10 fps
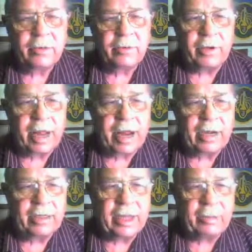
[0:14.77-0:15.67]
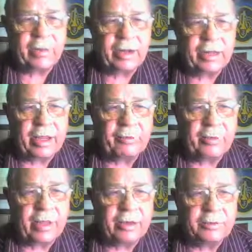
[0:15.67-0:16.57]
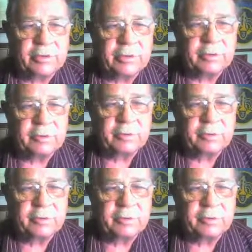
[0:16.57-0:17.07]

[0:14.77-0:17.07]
Well, I had a time like that when I was